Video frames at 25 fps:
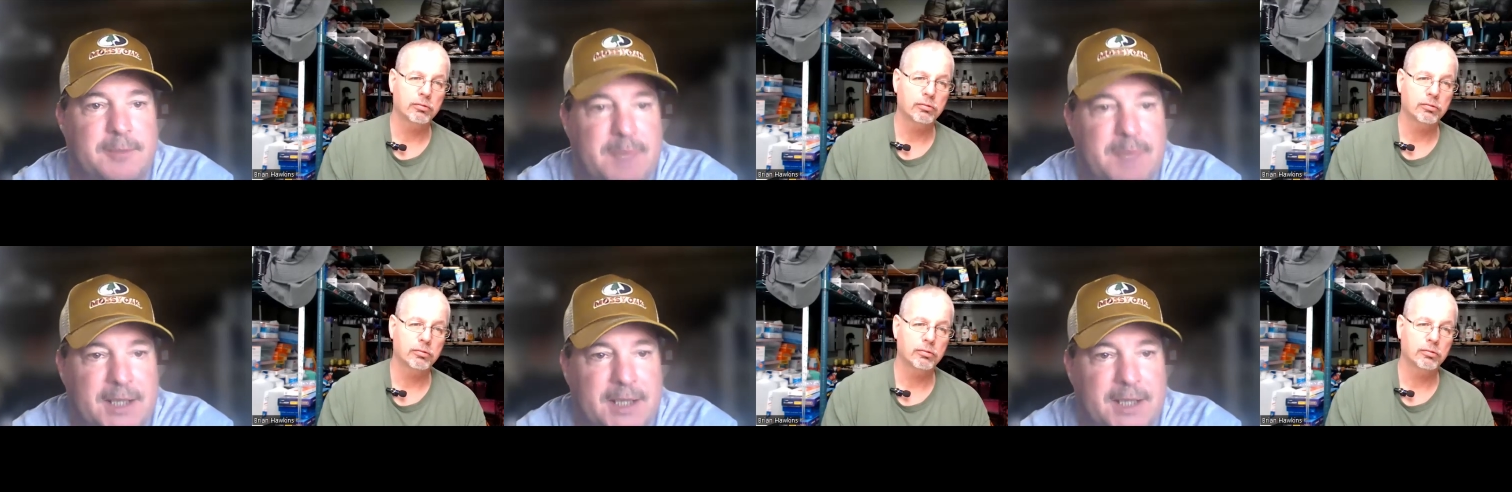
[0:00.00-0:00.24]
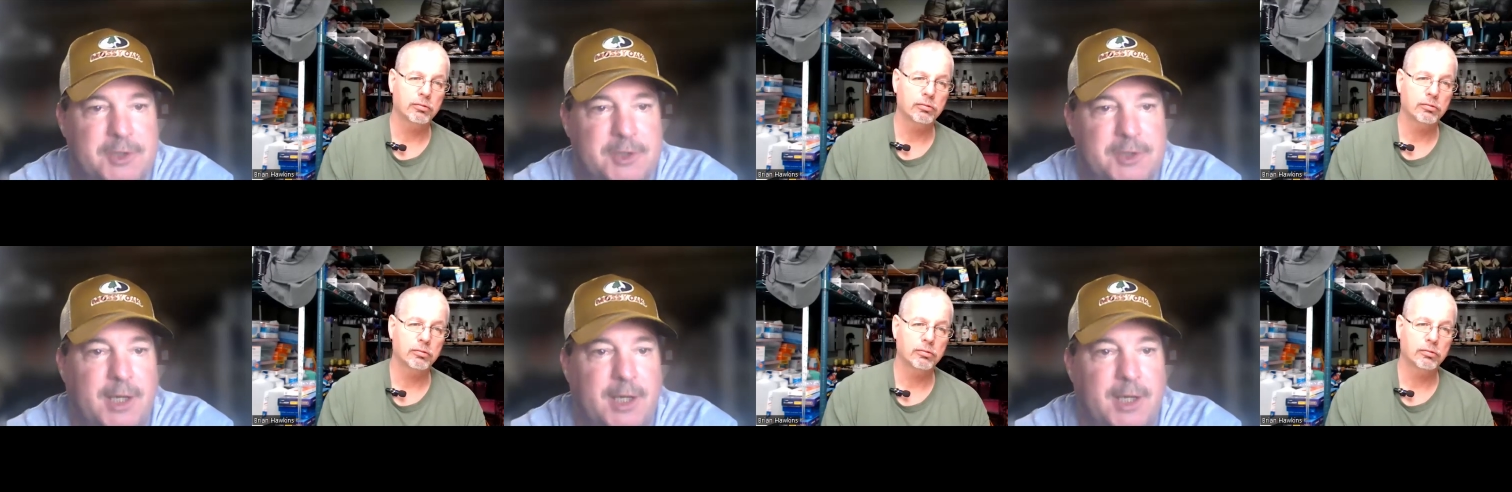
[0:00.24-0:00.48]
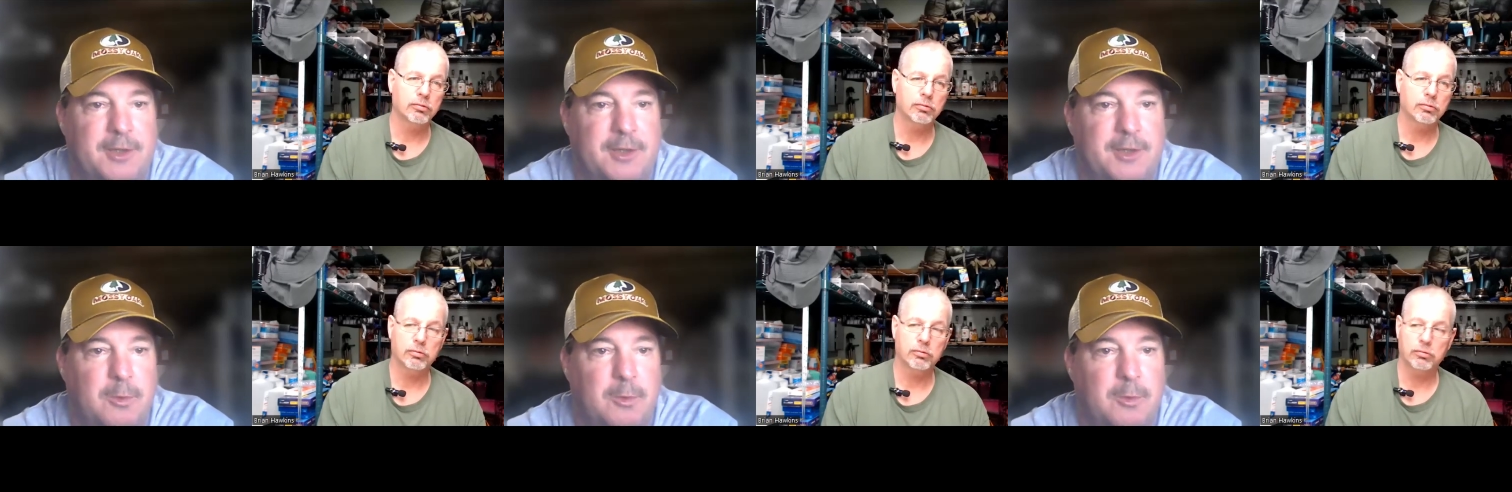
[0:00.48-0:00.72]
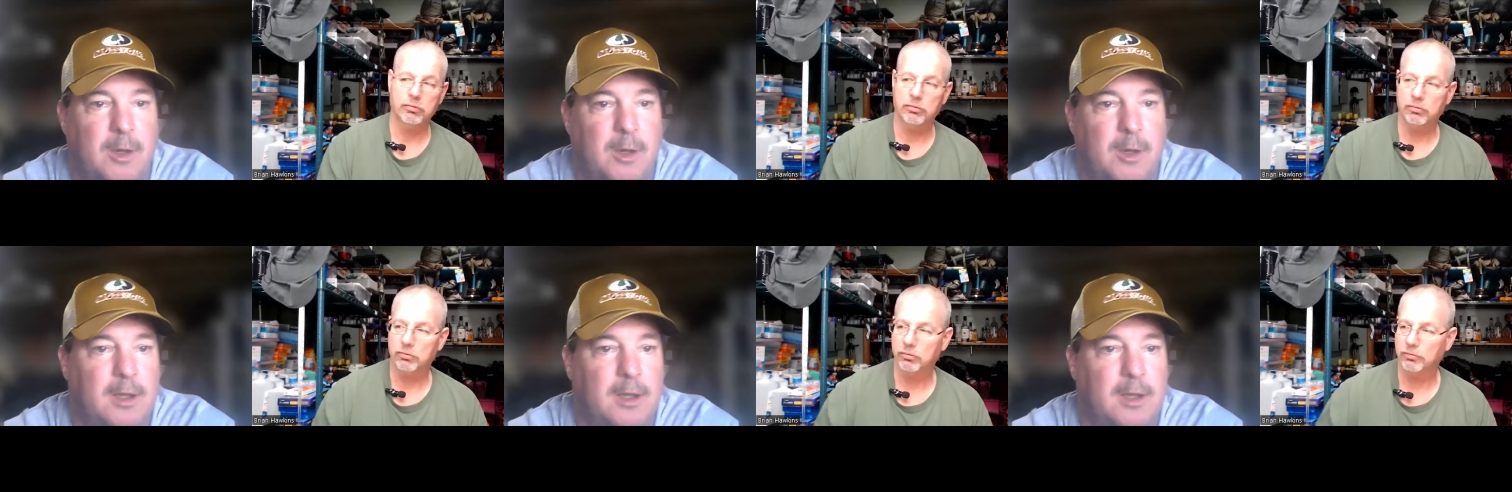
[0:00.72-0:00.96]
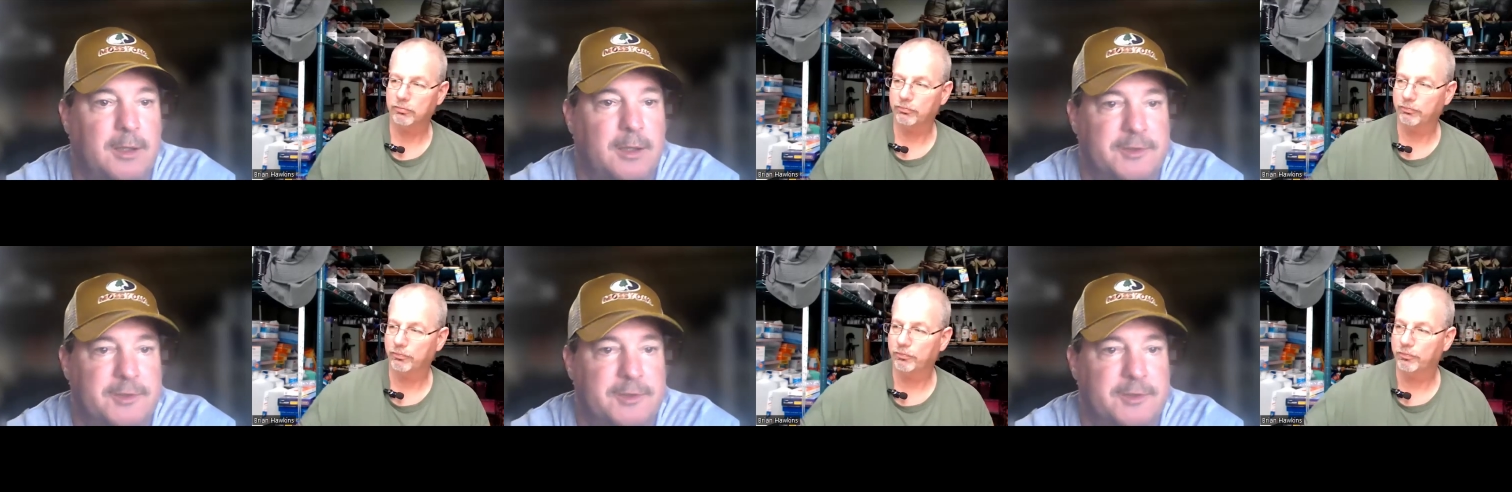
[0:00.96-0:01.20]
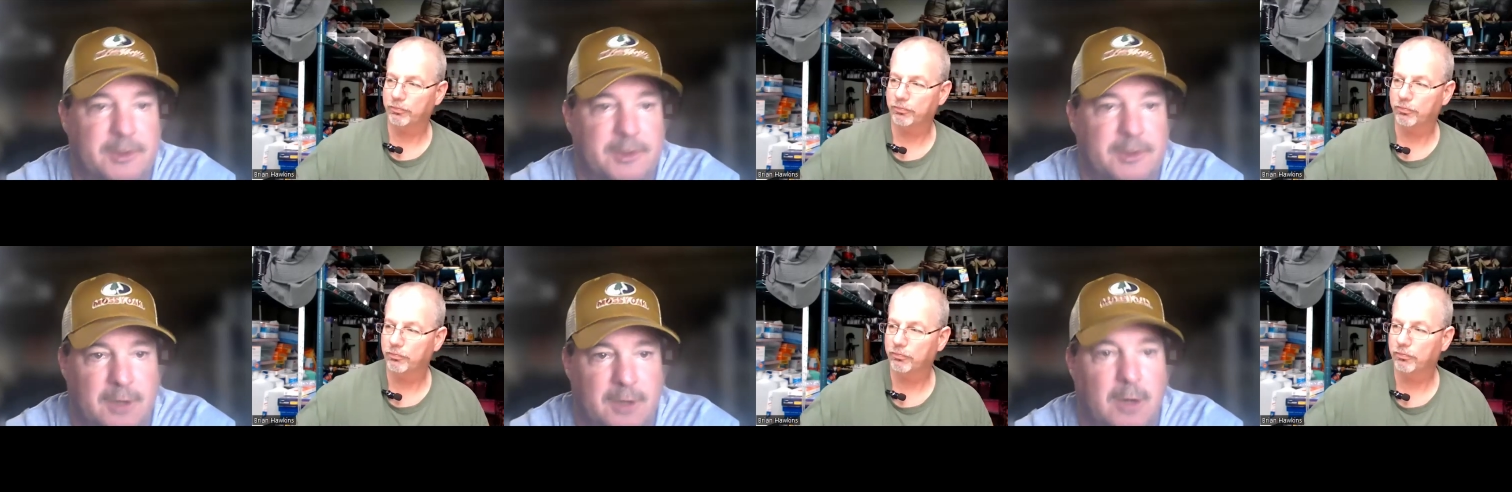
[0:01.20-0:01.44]
Speaker 1: penetrate the walls
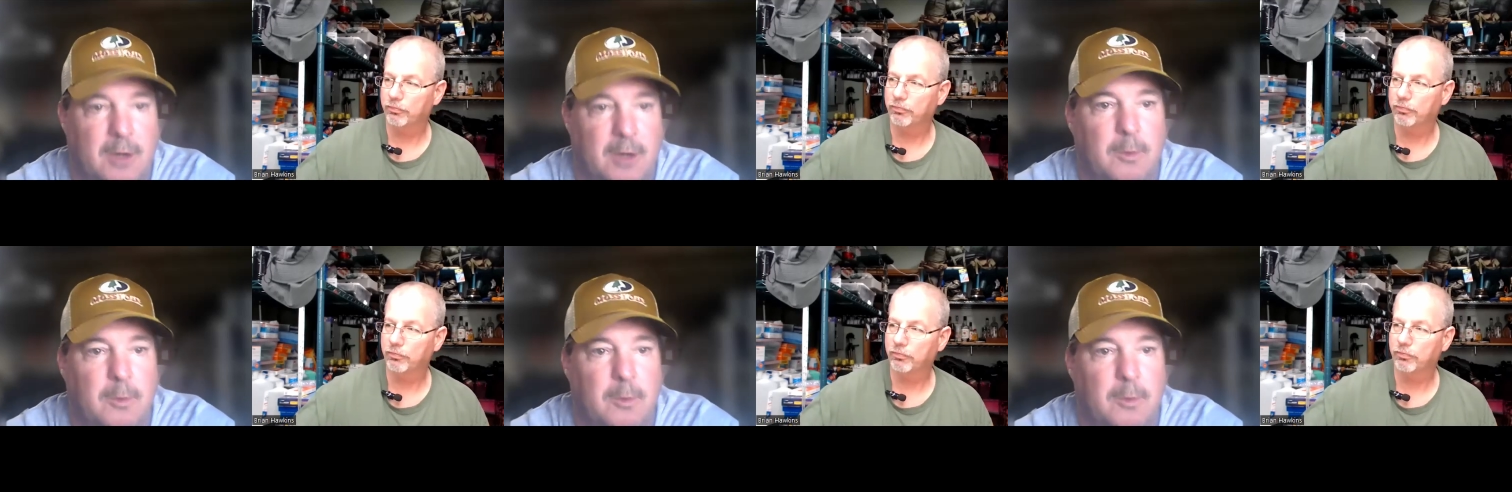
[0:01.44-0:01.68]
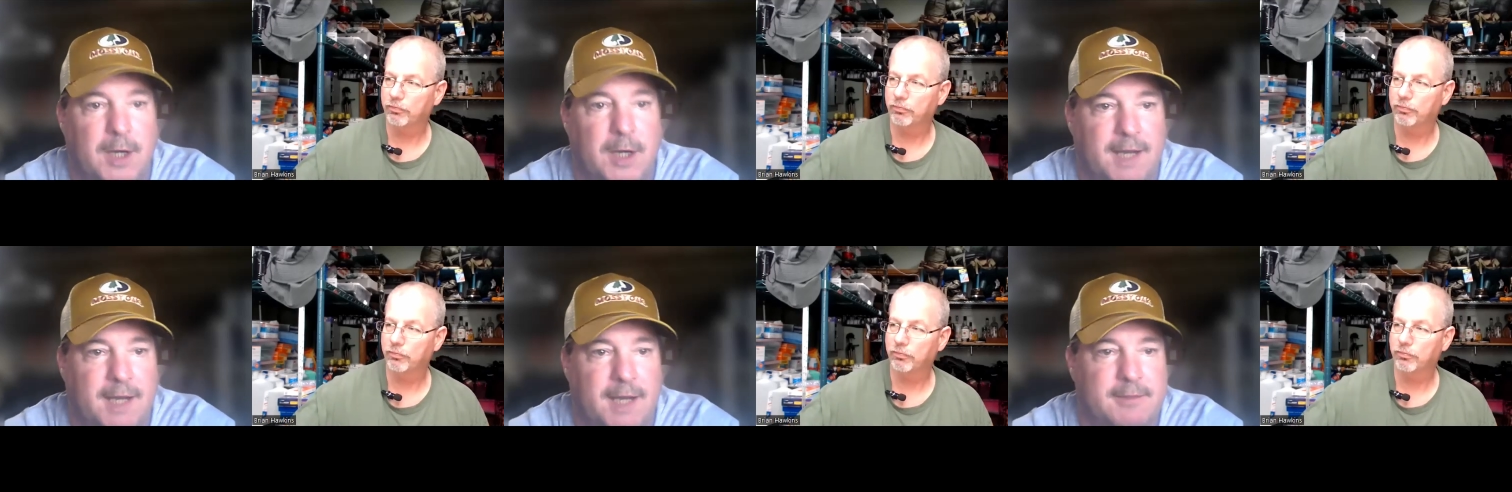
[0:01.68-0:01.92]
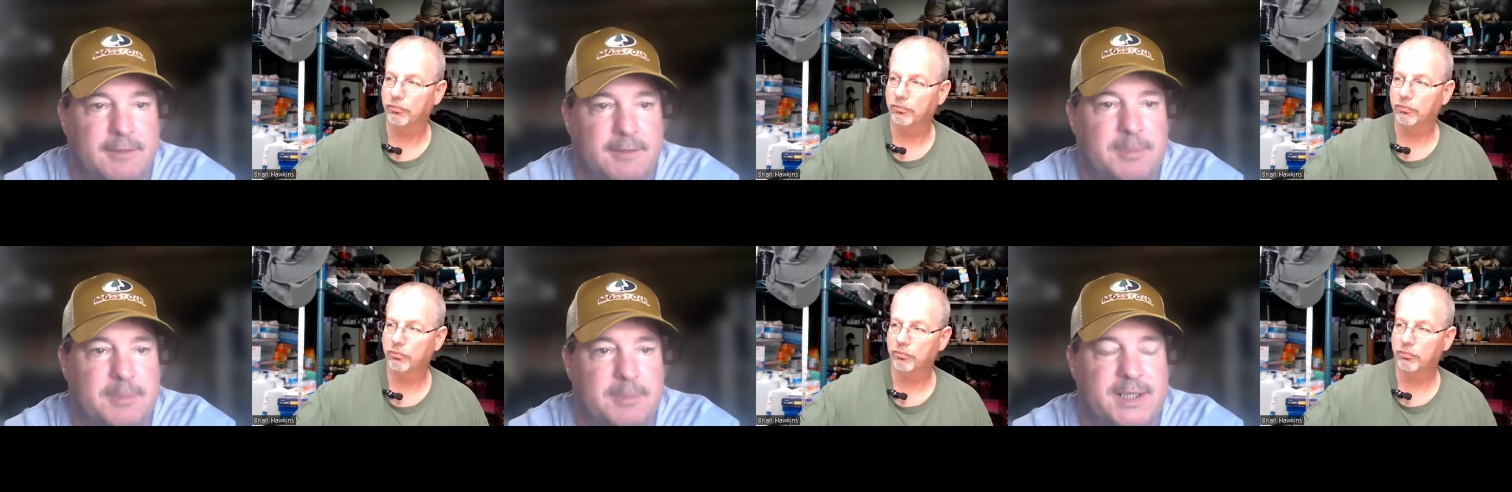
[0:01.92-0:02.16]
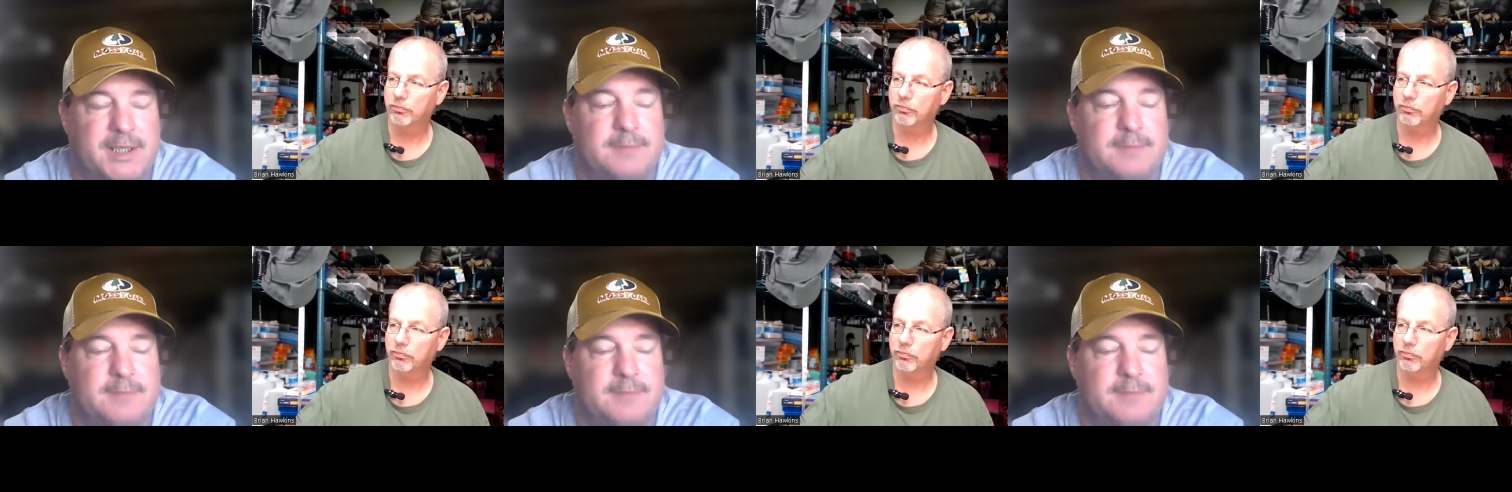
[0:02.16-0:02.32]
or or whatever, but